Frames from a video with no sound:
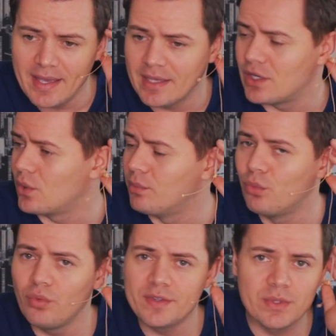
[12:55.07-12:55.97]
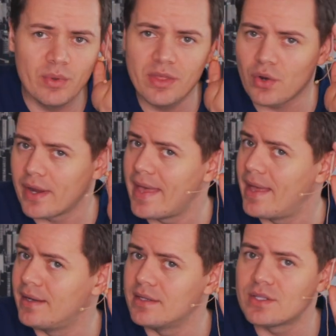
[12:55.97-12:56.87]
It moves with your
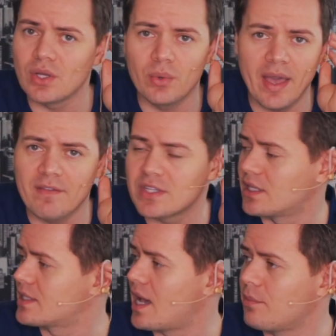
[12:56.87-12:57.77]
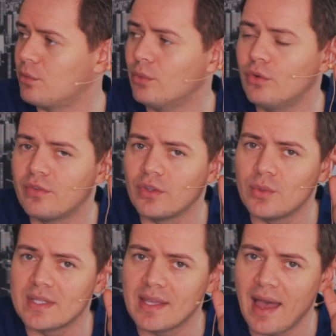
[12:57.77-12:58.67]
head, so every single time you move,
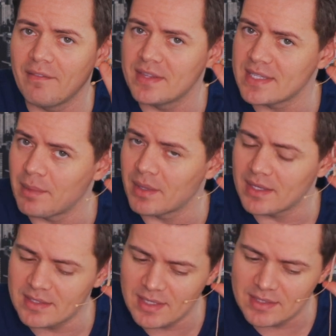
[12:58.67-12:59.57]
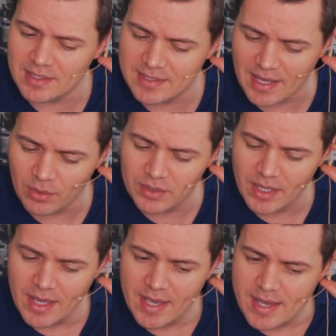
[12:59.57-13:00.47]
you have the same consistent sound.
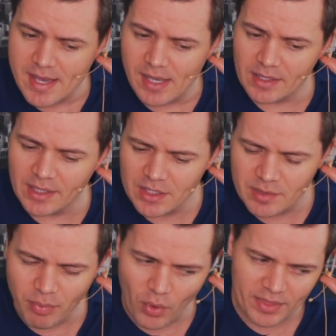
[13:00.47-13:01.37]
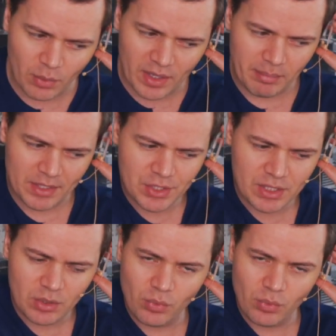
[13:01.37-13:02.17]
And here's a point that I want to mention.